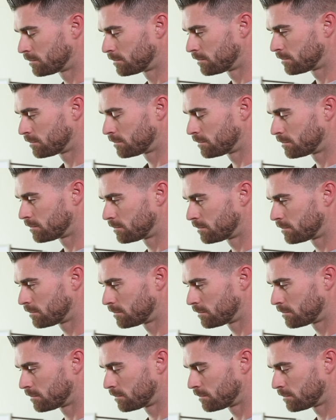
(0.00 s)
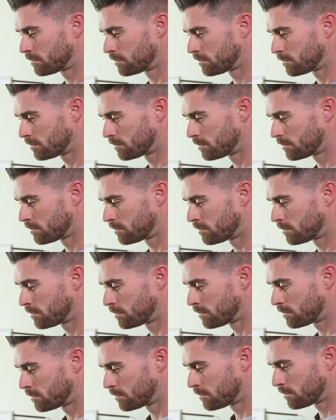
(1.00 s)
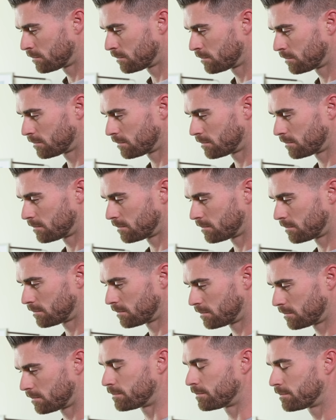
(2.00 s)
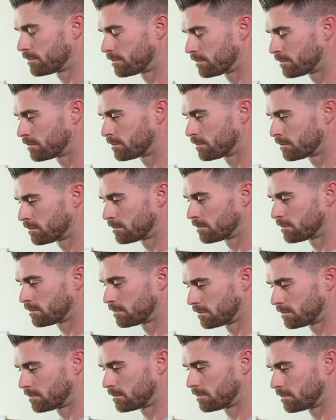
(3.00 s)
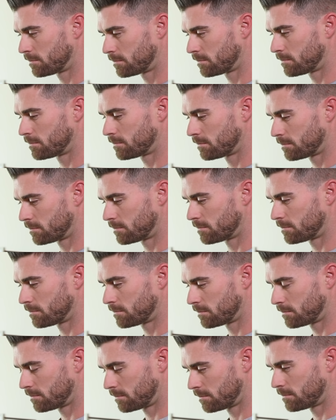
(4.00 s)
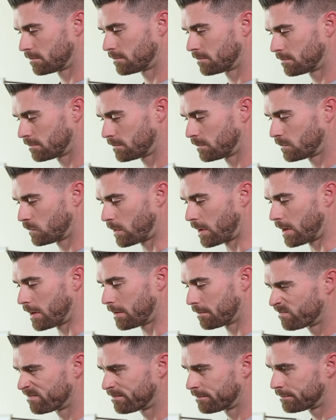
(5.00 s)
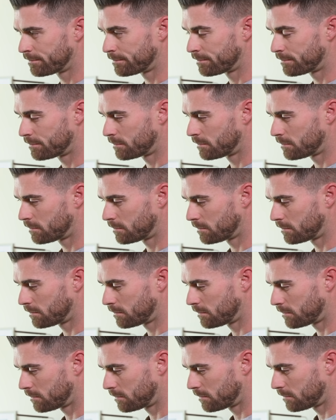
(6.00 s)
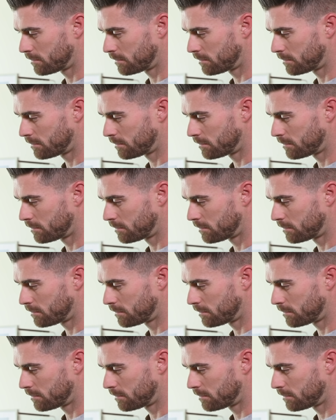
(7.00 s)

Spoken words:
(silent)